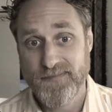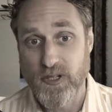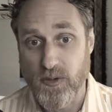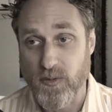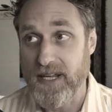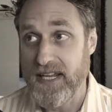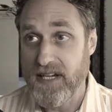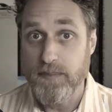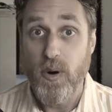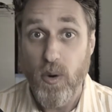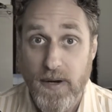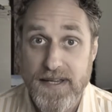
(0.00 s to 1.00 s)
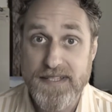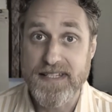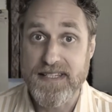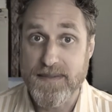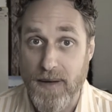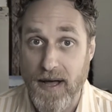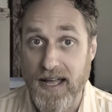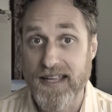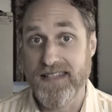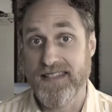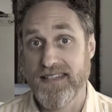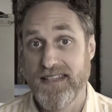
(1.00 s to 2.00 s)
Greed poisons
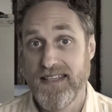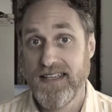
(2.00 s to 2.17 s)
minds.